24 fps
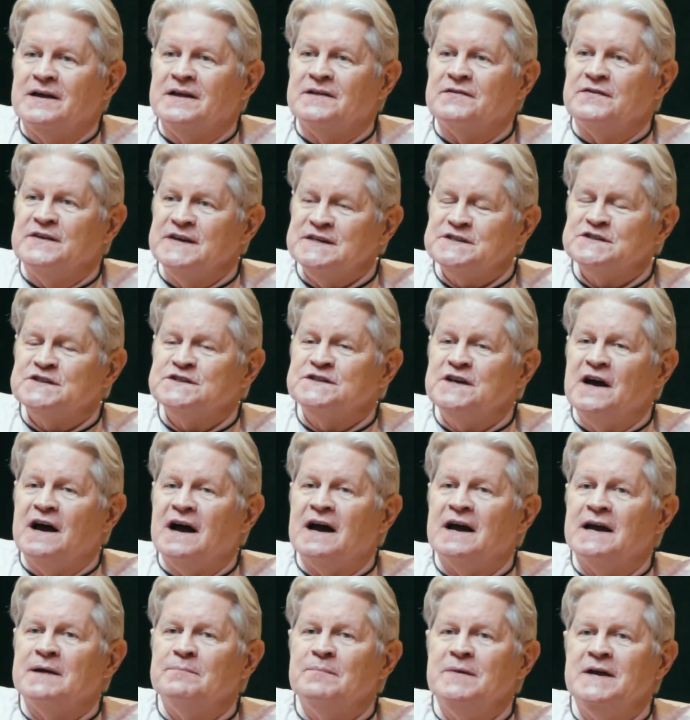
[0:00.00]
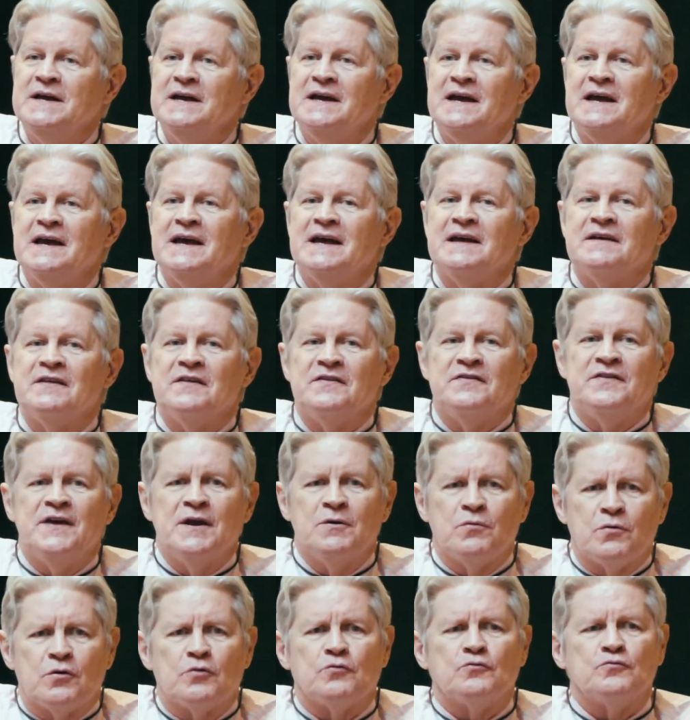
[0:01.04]
This time, they
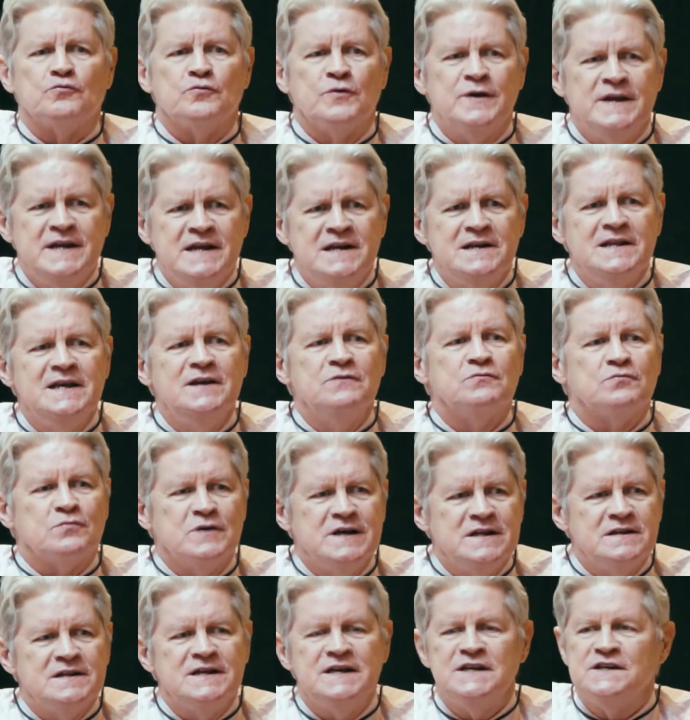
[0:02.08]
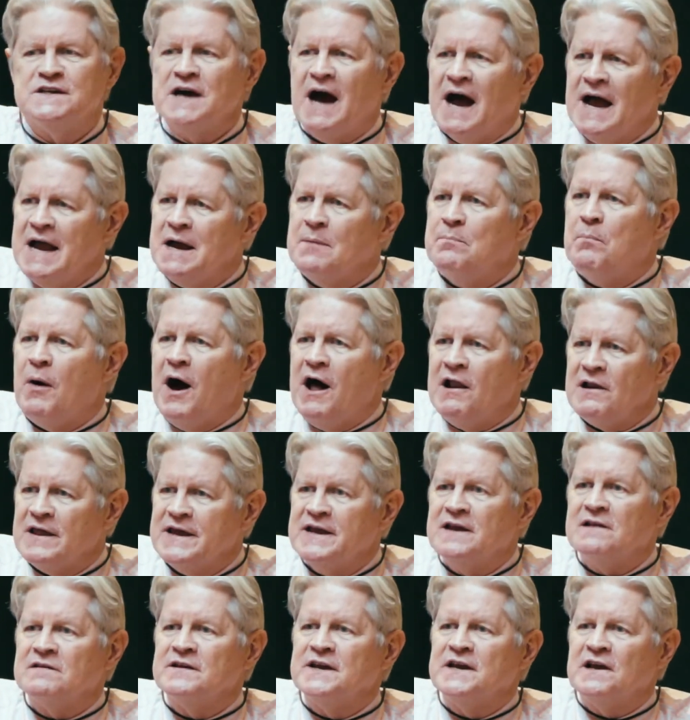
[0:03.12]
were really, really
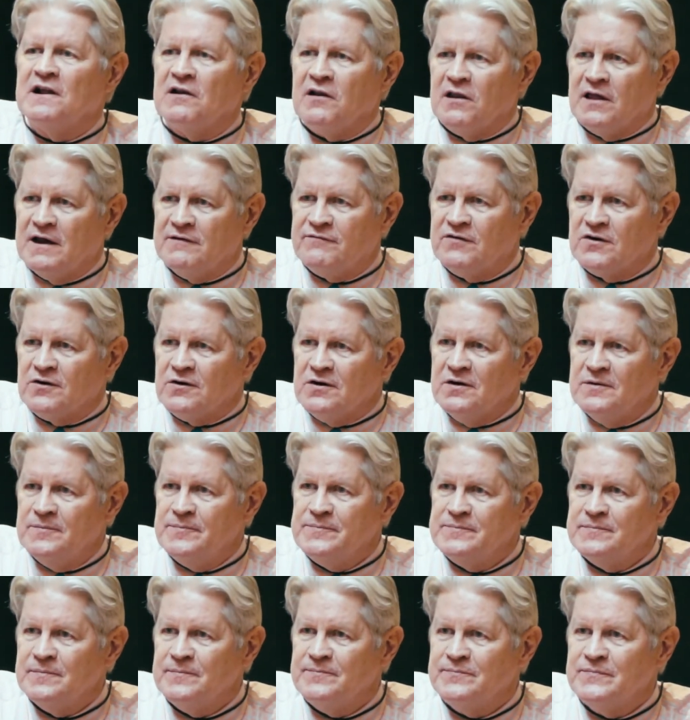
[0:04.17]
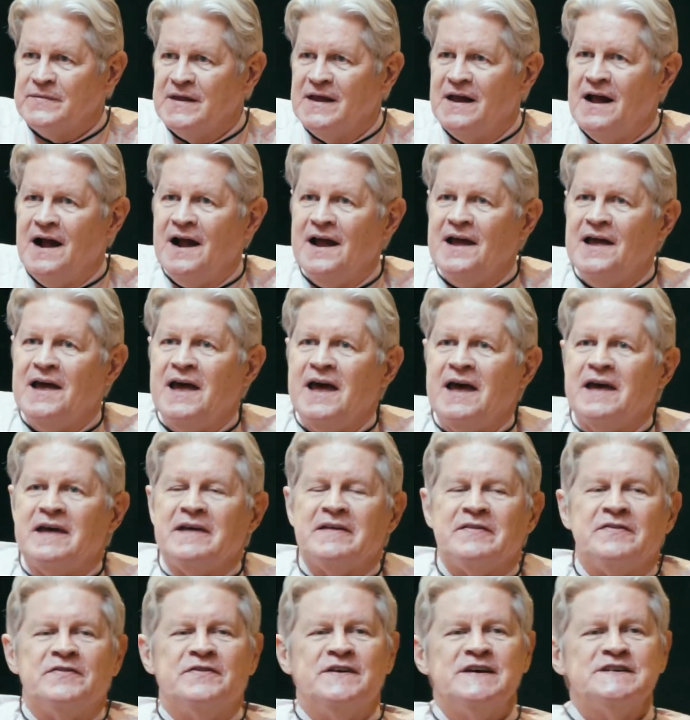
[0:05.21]
diabolically clever.
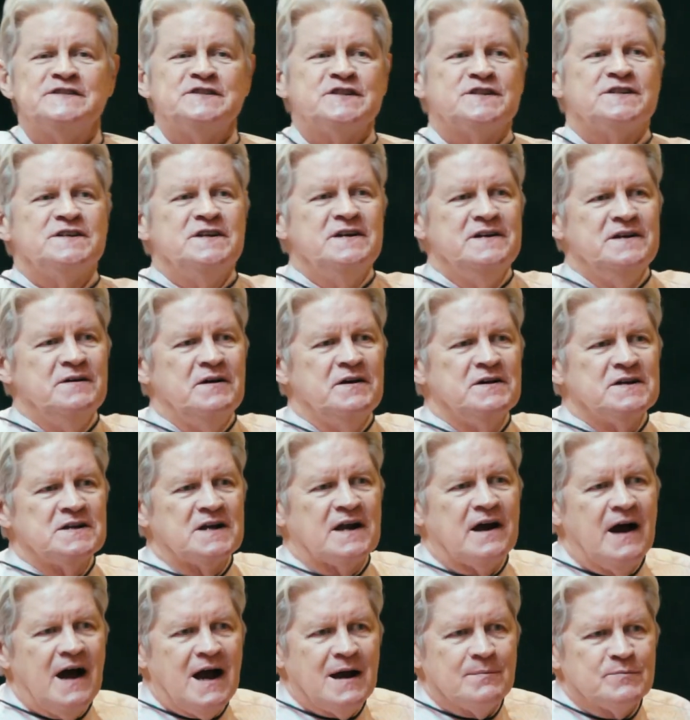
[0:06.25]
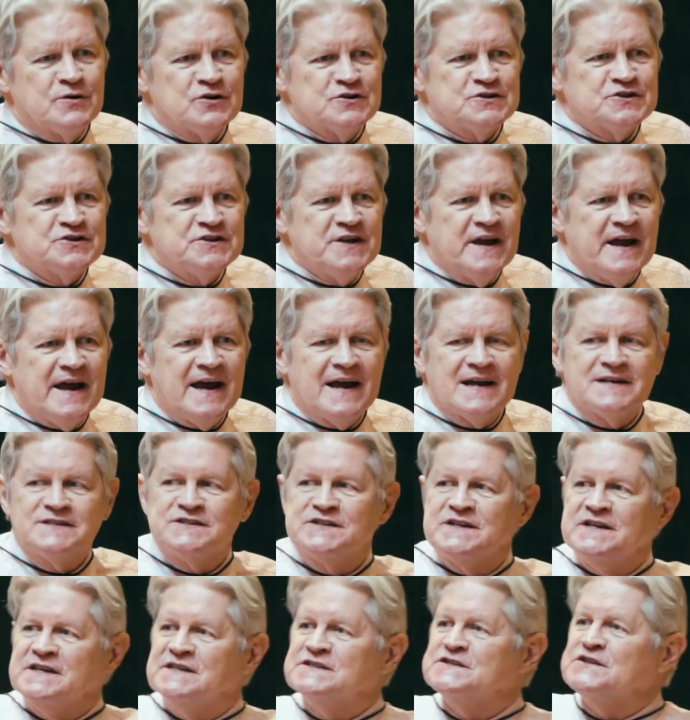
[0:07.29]
This commerce tax
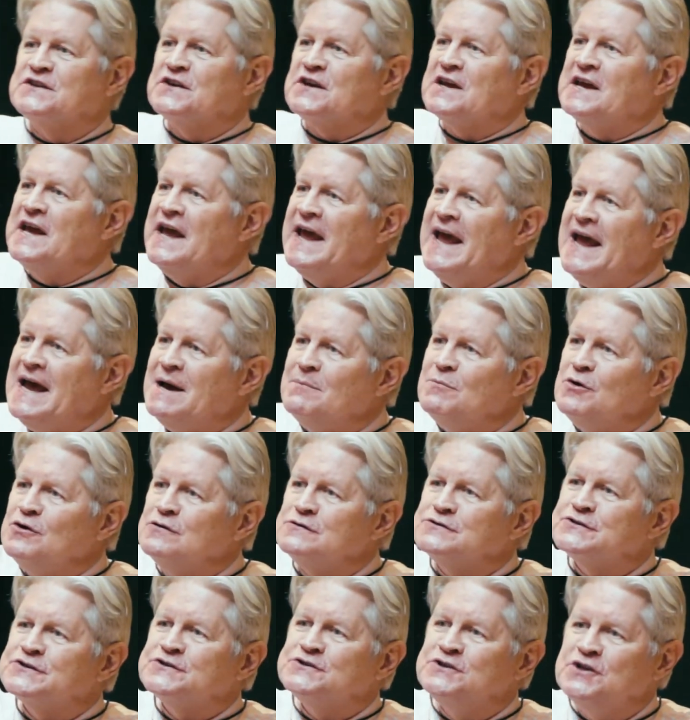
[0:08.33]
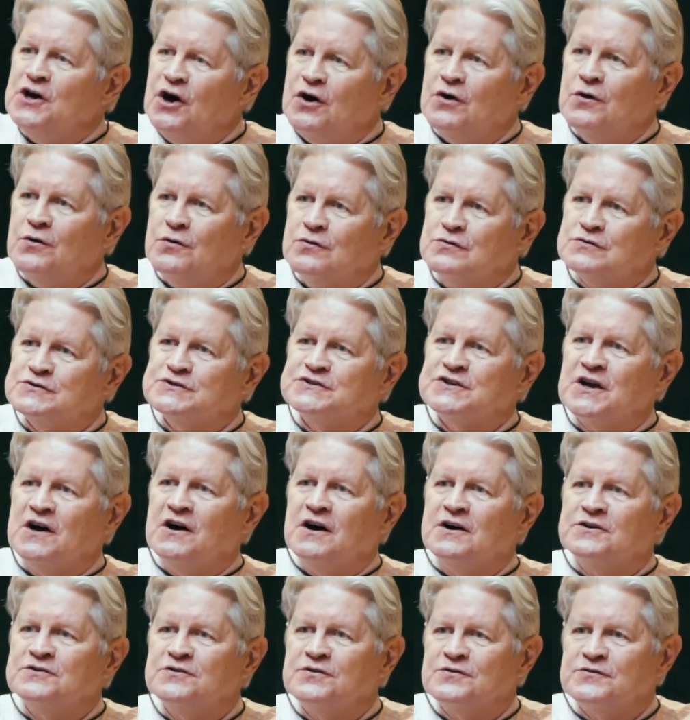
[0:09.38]
is the camel's nose
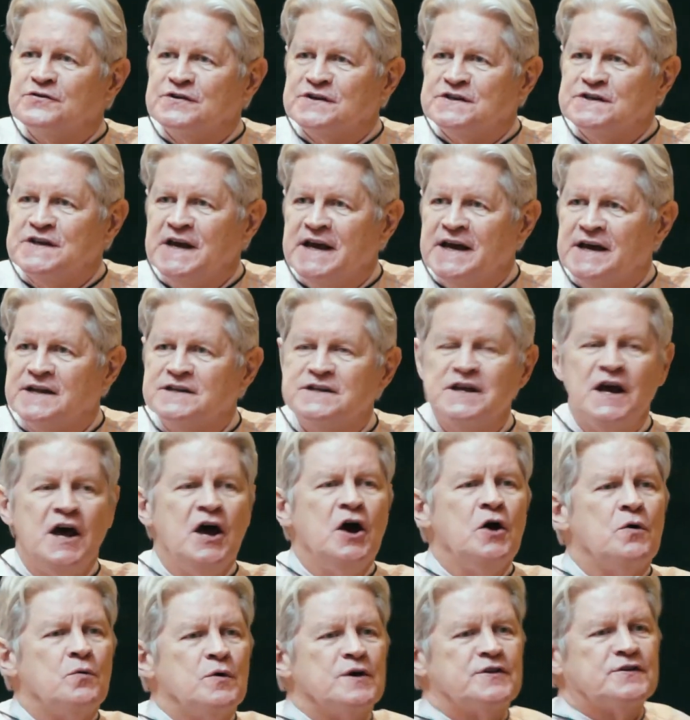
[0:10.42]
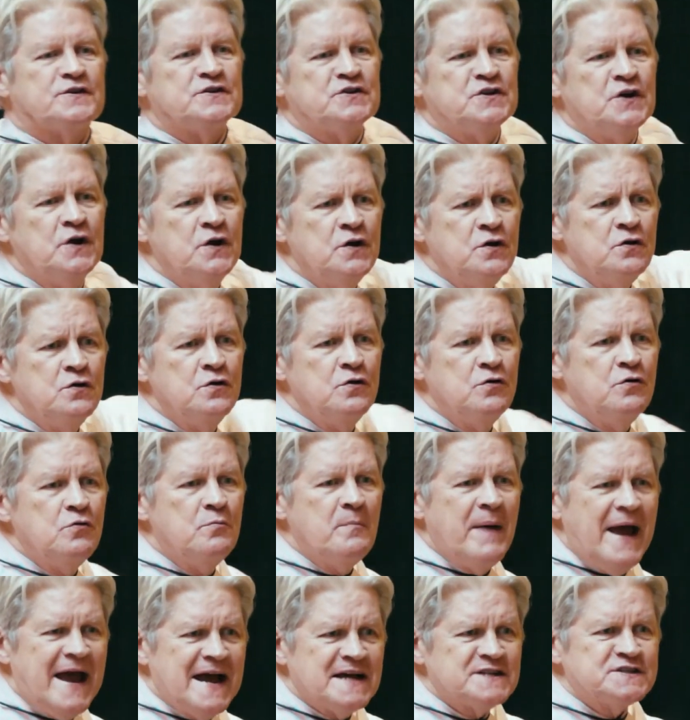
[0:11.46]
under the tent with 2
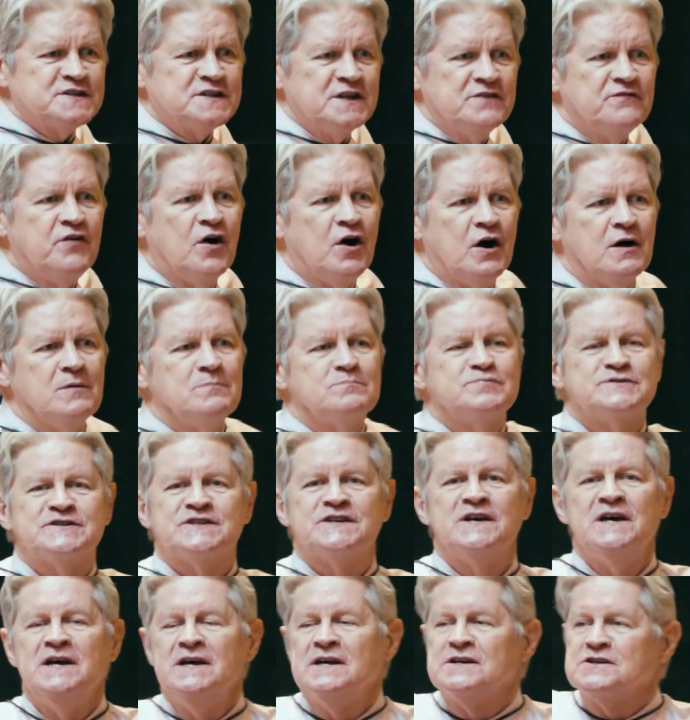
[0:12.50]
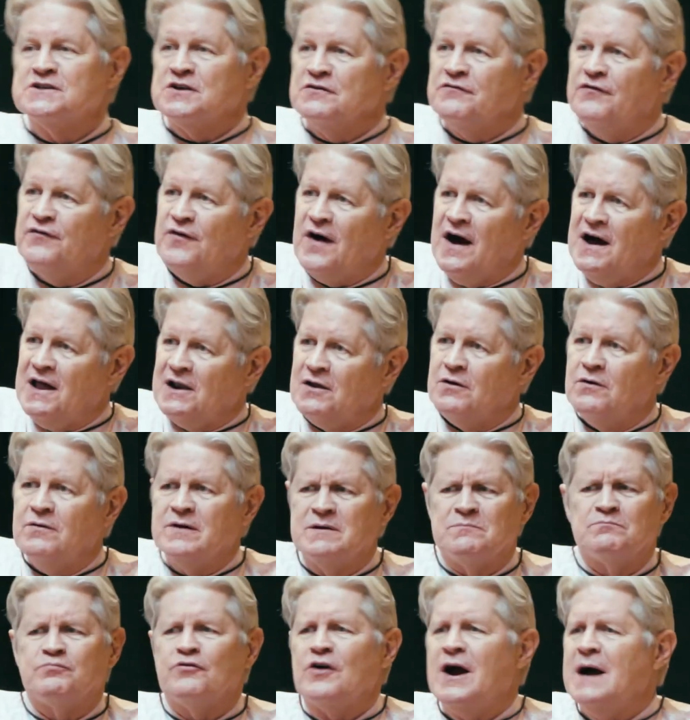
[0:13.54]
massive humps to follow
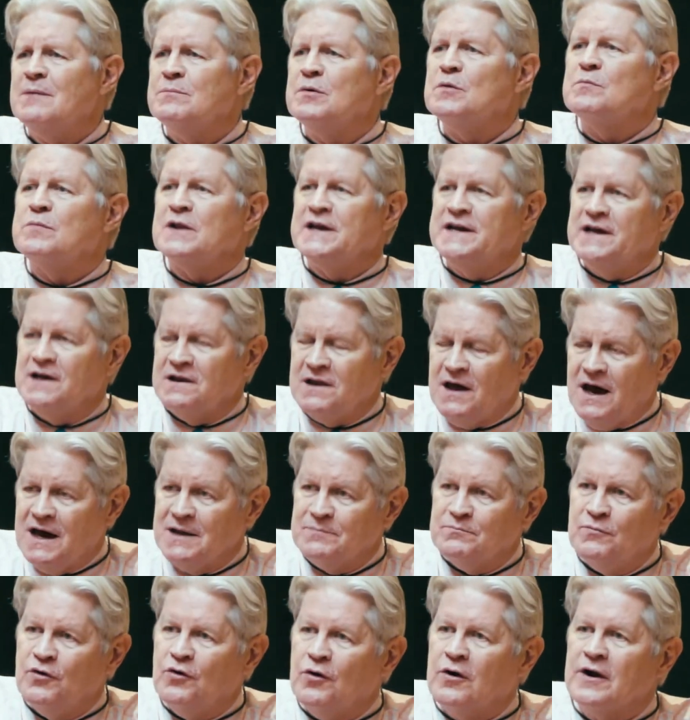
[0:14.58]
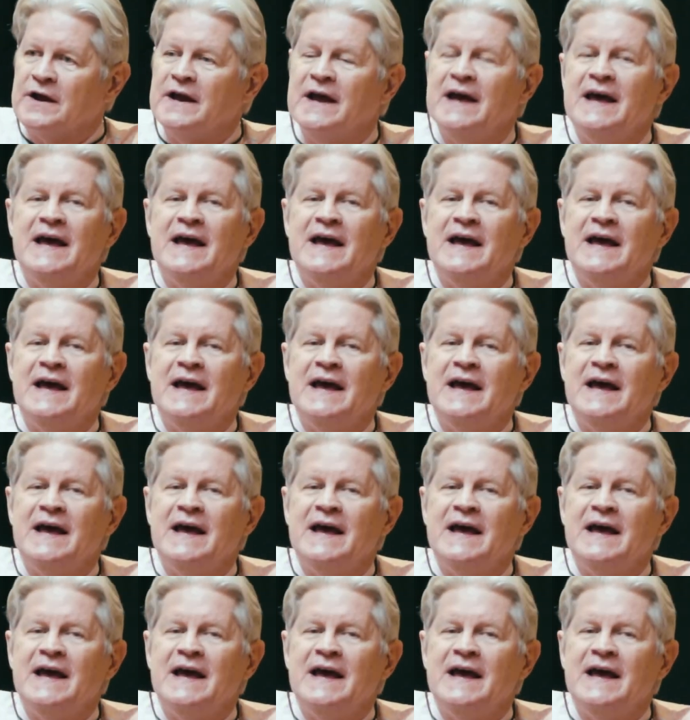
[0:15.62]
and probably a lot more.